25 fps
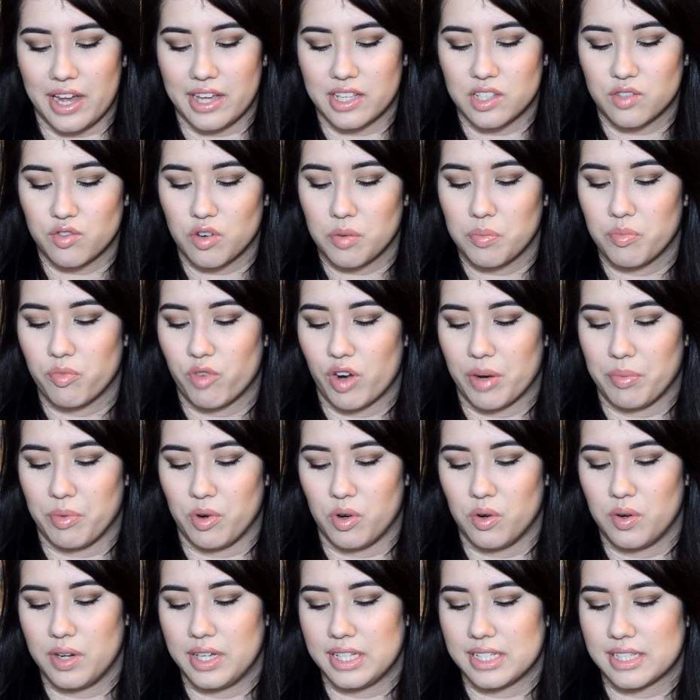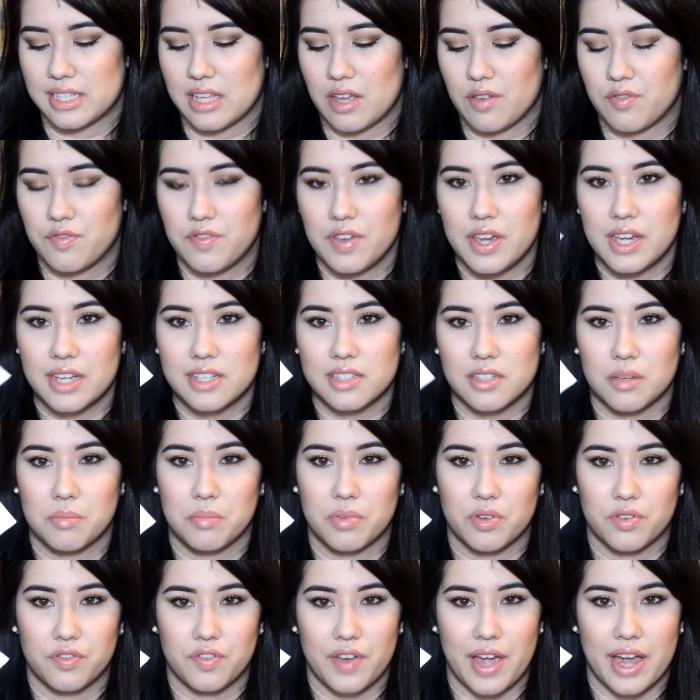It's from Rimmel. It's their Fix and
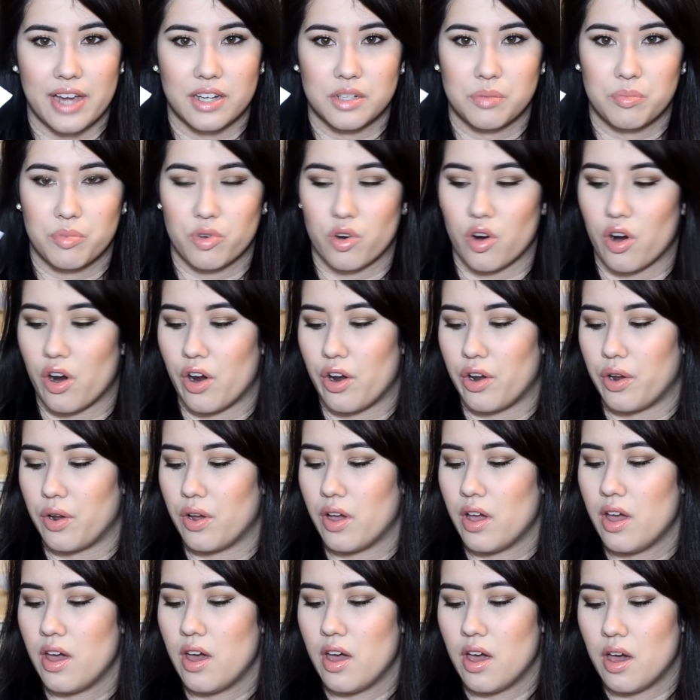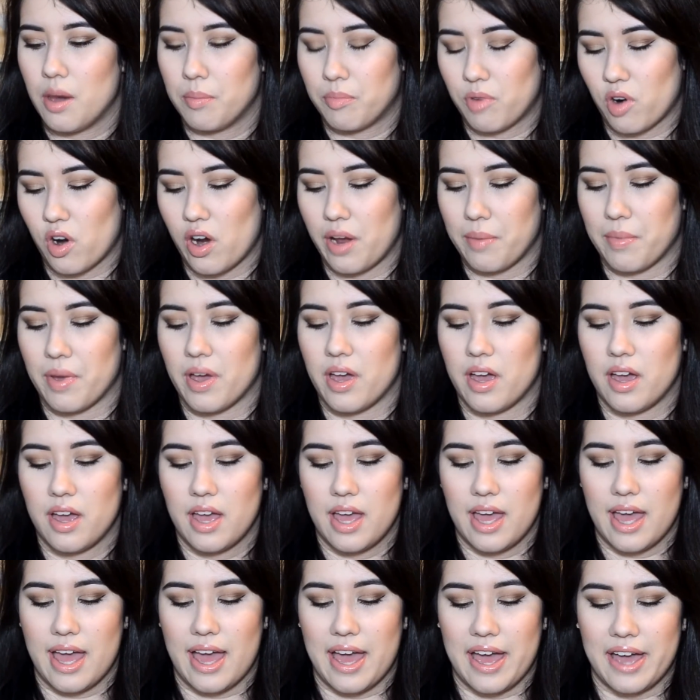Perfect Pro primer,
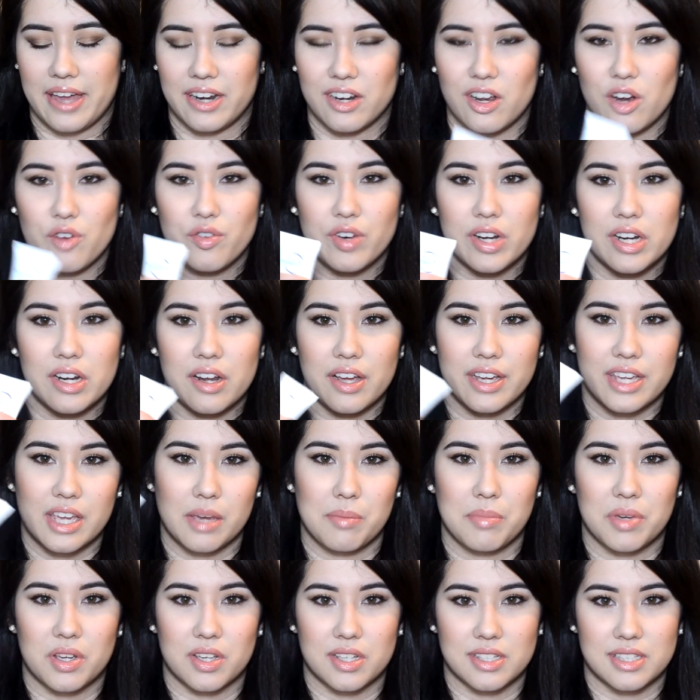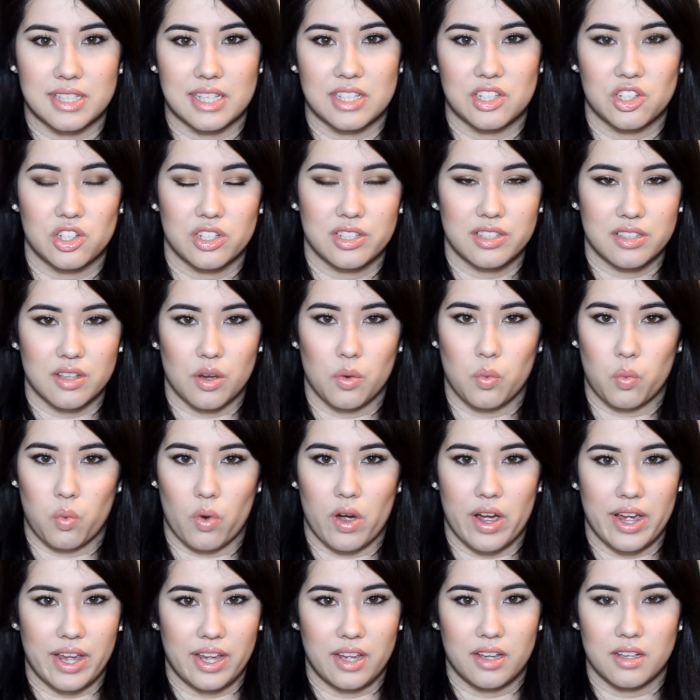and I really like it because it's just a
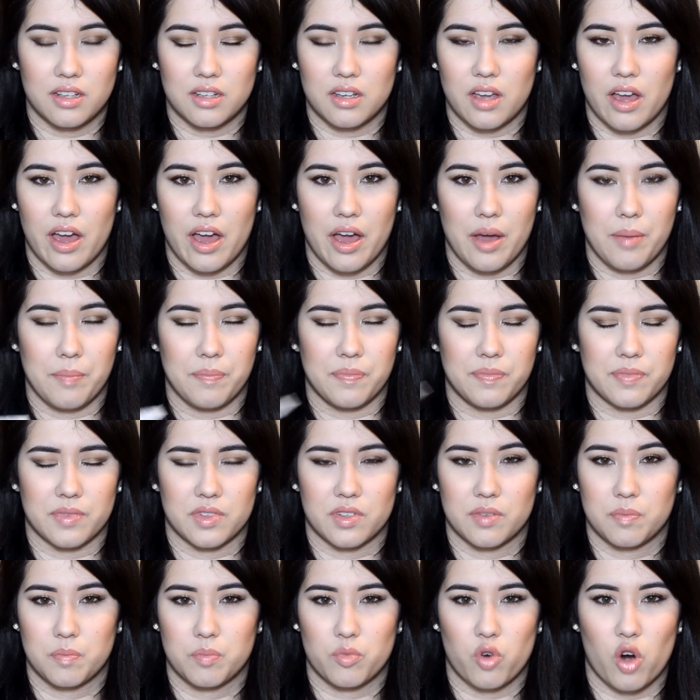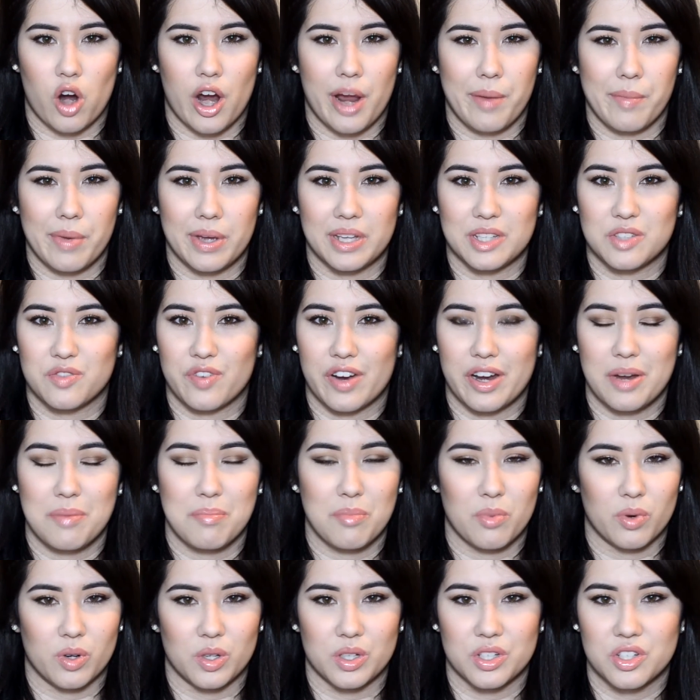white primer. It's very
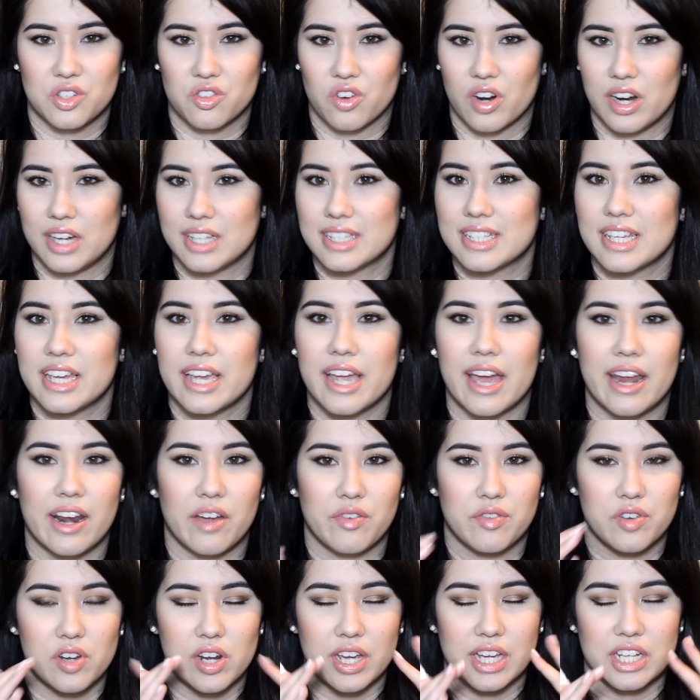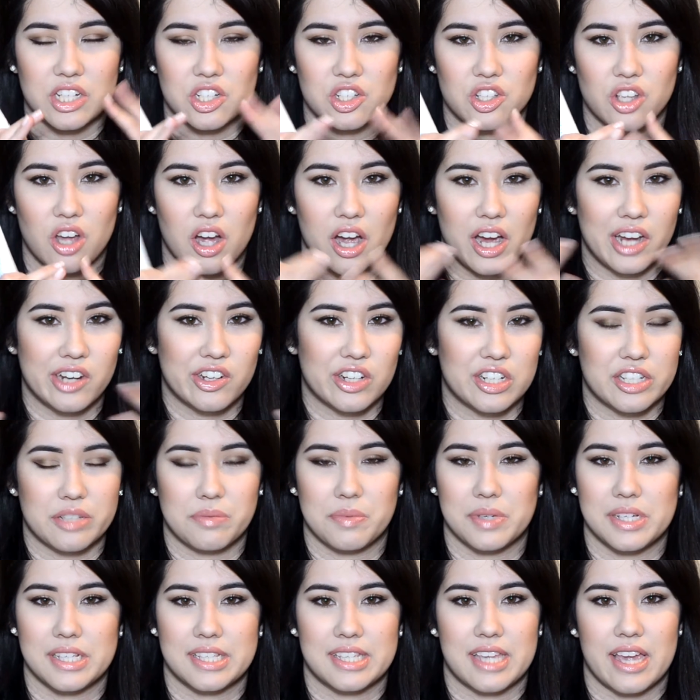moisturising and I feel like it just hydrates
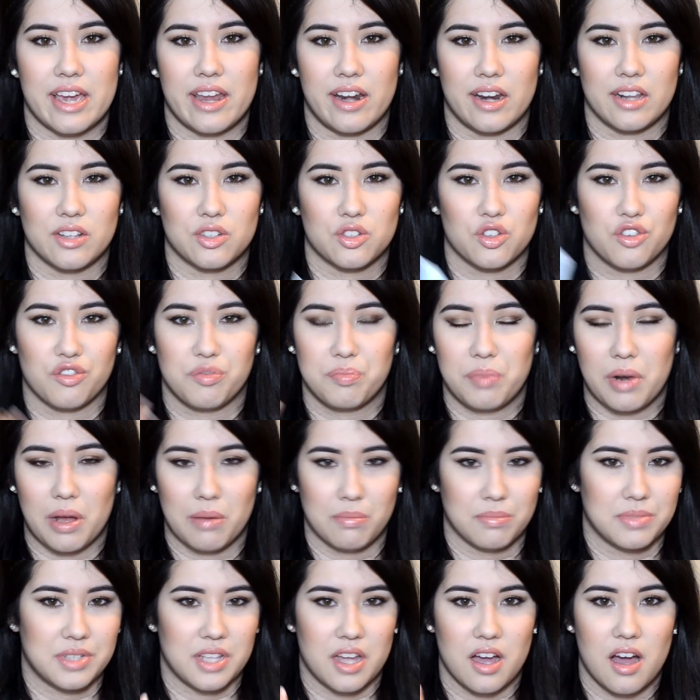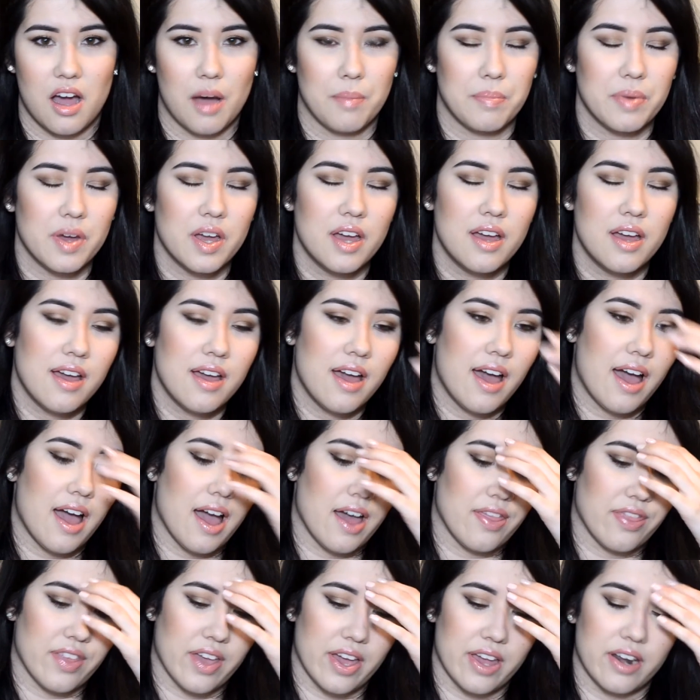my skin and sort of plumps it up,
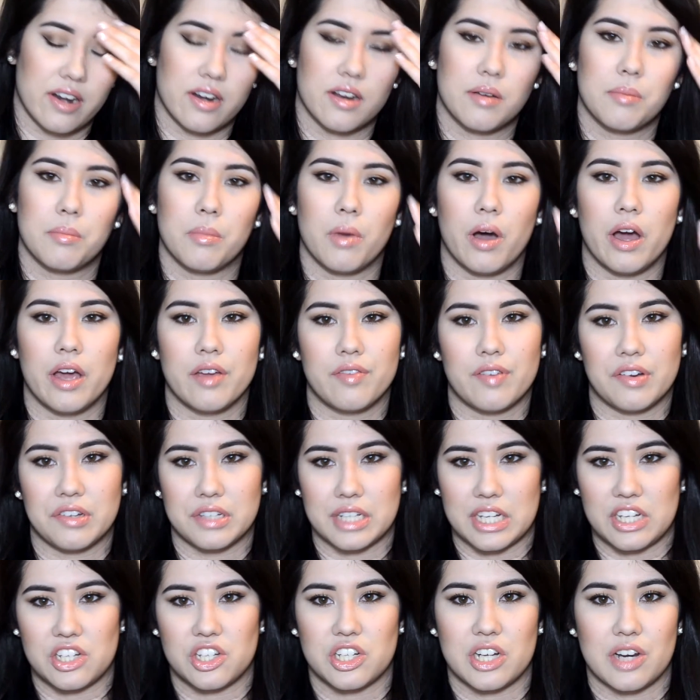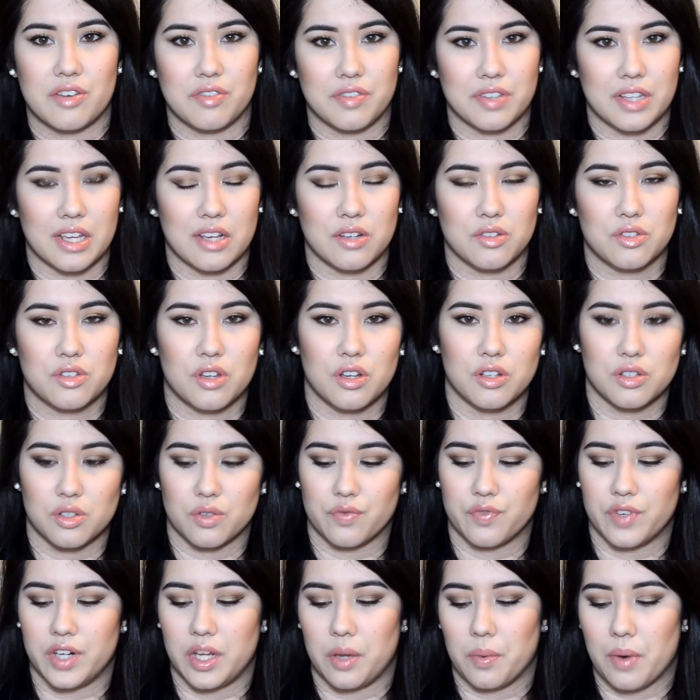and then my foundation and everything else goes on
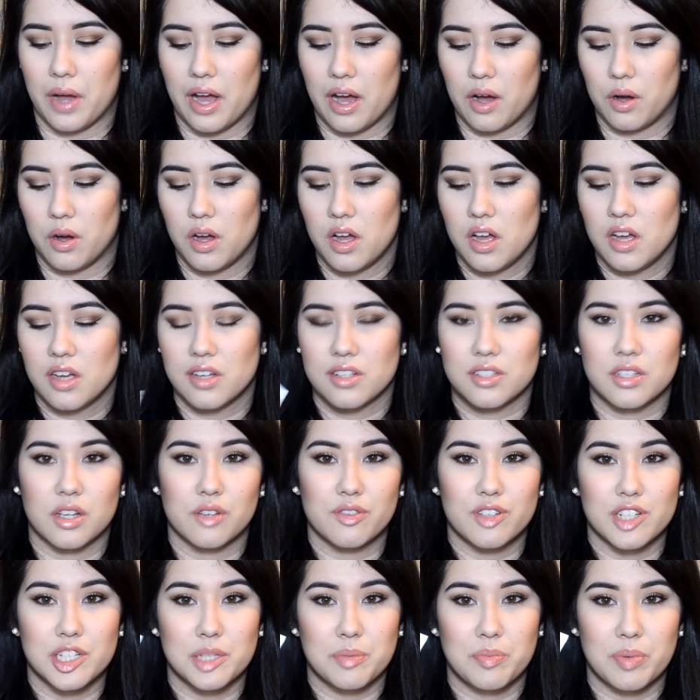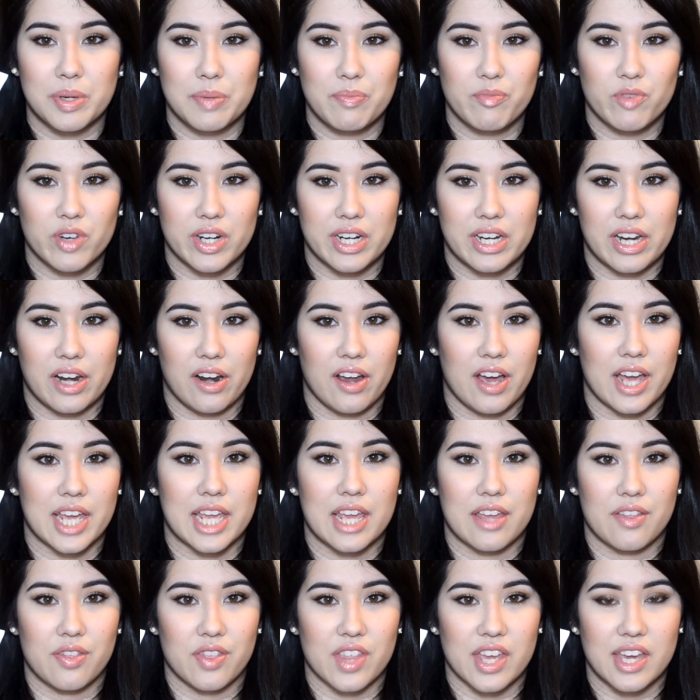really well. So I've just been really
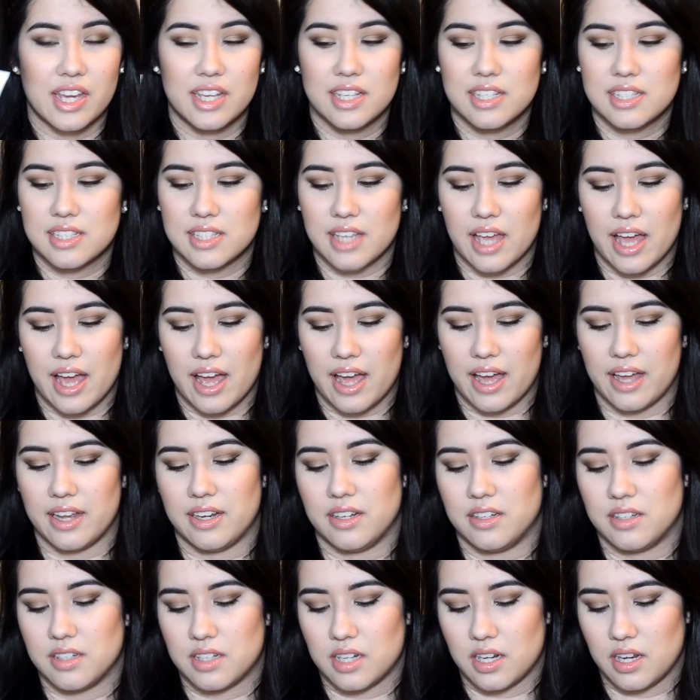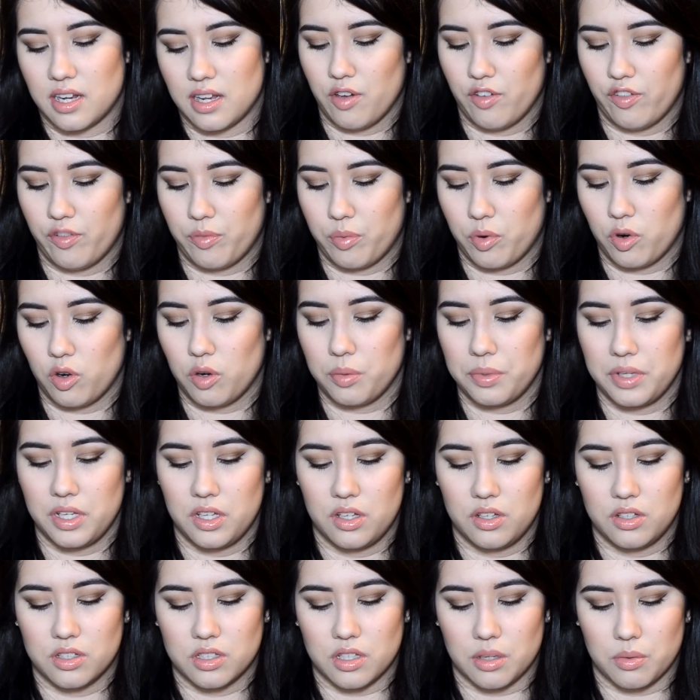liking this, and I've probably
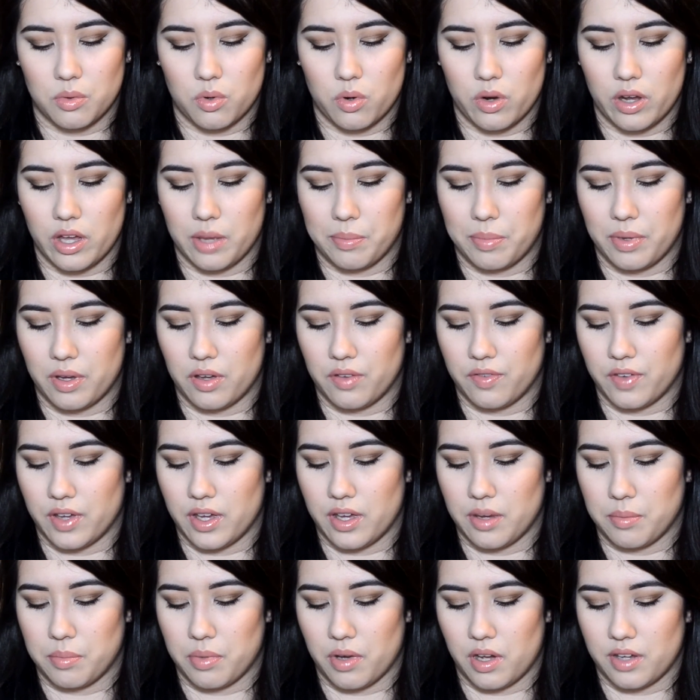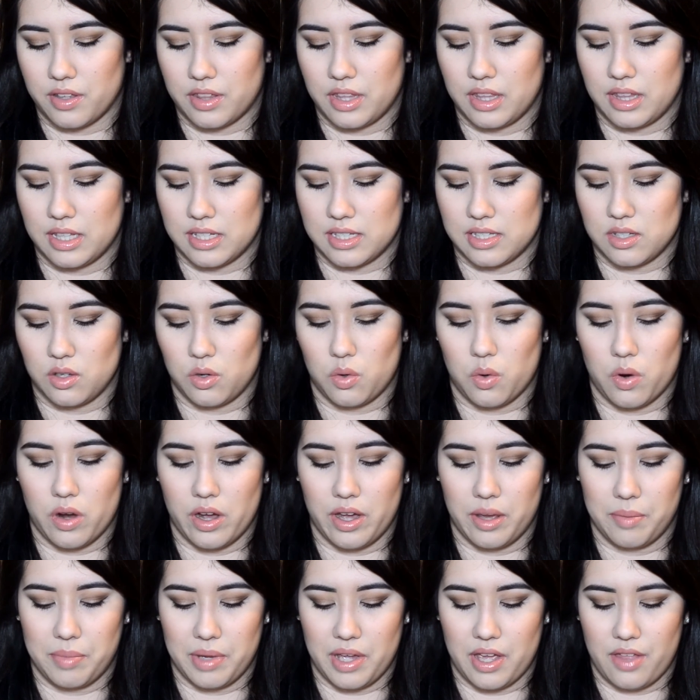used up quite a bit of it, but I think there's still quite
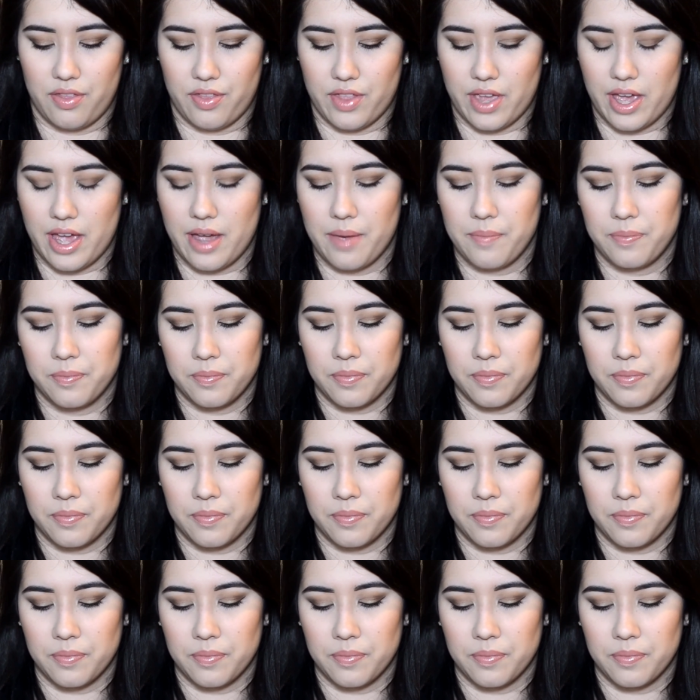a bit in there.